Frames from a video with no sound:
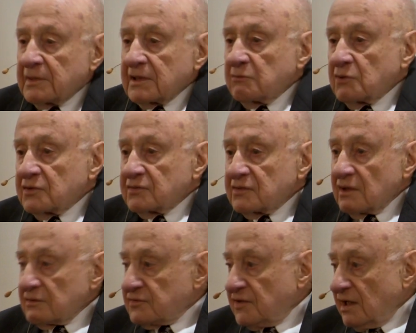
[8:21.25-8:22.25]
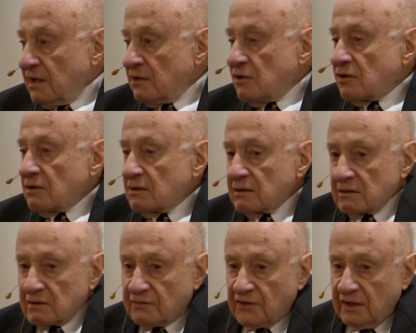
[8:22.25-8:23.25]
but it was a stage
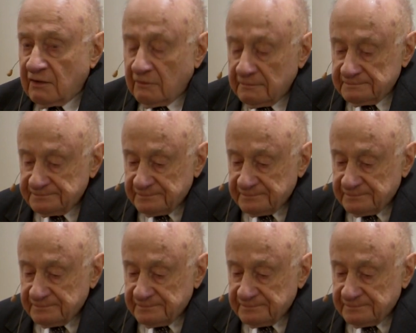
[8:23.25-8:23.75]
theater.